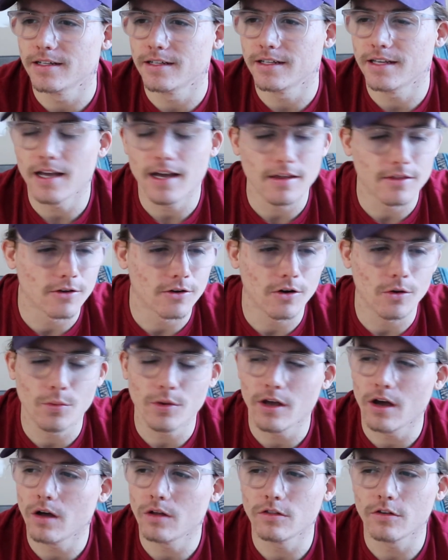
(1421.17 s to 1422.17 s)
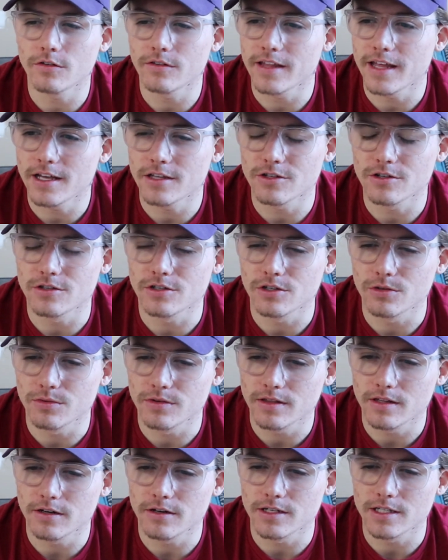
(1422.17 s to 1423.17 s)
yeah, we all know the answers are
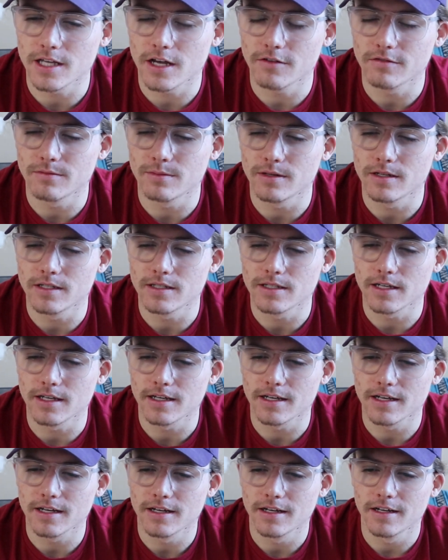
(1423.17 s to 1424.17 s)
within ourselves, but it's like,